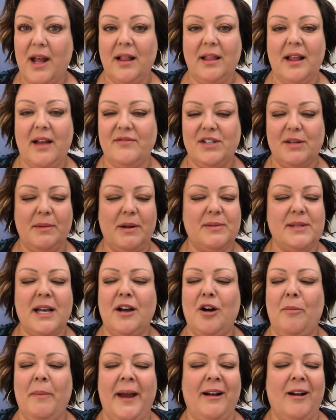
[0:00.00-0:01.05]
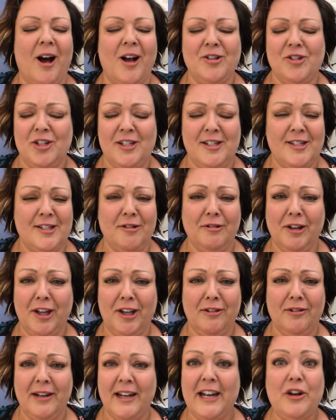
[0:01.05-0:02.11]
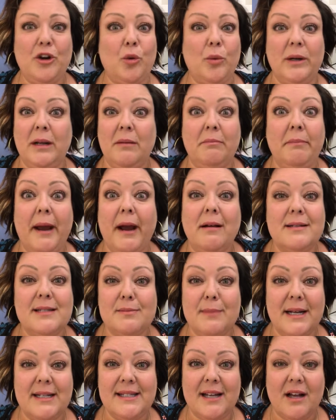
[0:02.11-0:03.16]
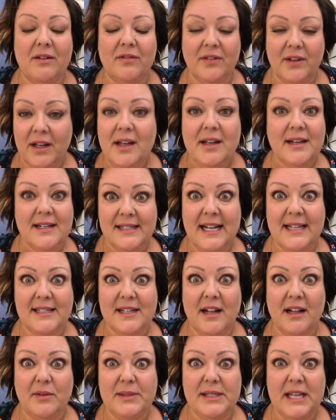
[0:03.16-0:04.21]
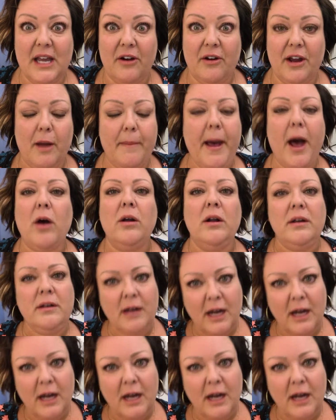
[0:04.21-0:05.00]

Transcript: I loved him, and I was like, oh my gosh, he's so cute. And I don't want to embarrass myself, because that's all I was caring about.